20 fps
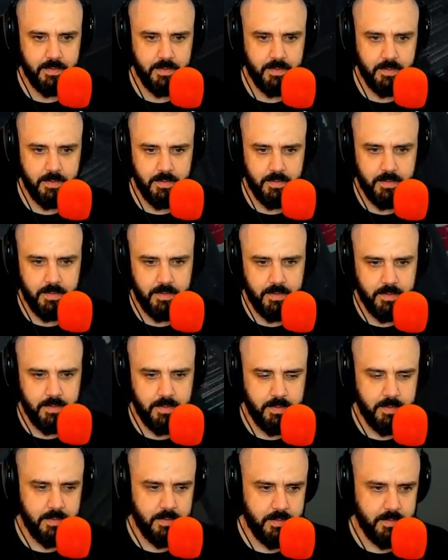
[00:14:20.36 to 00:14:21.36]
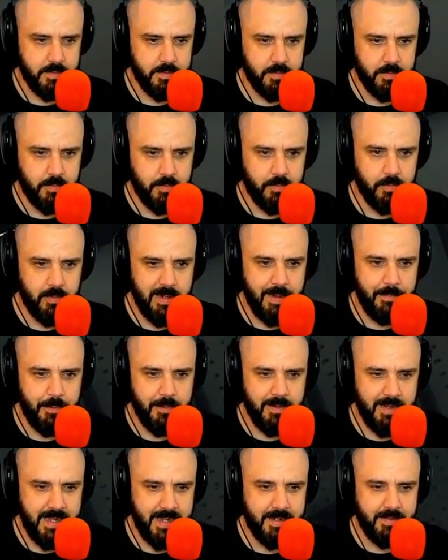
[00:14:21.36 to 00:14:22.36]
George Martinez Grab and
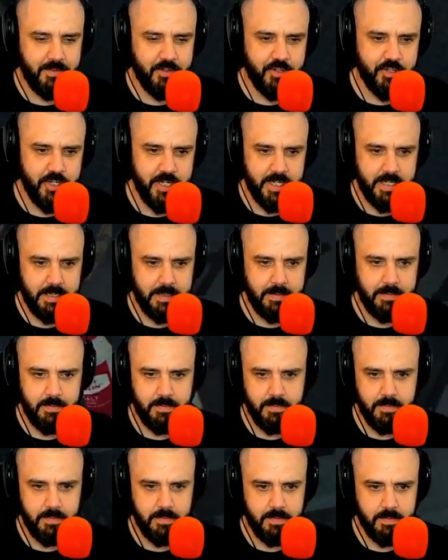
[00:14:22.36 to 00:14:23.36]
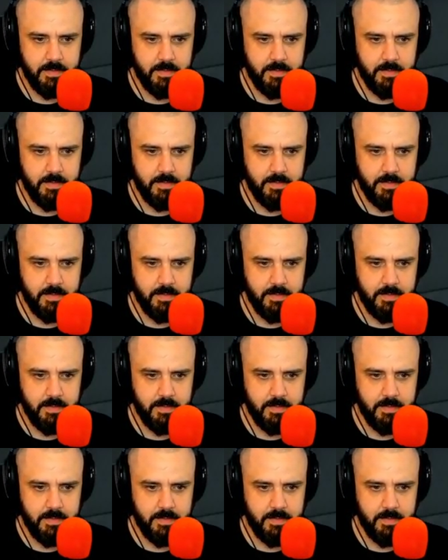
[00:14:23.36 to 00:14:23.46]
response people who were alone.